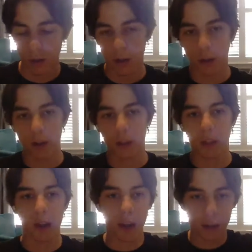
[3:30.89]
Click
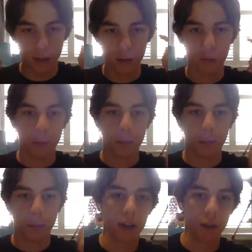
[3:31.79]
that, and it will
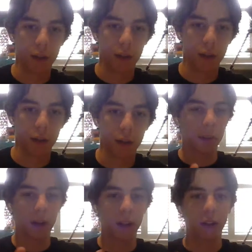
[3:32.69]
play through your earbuds.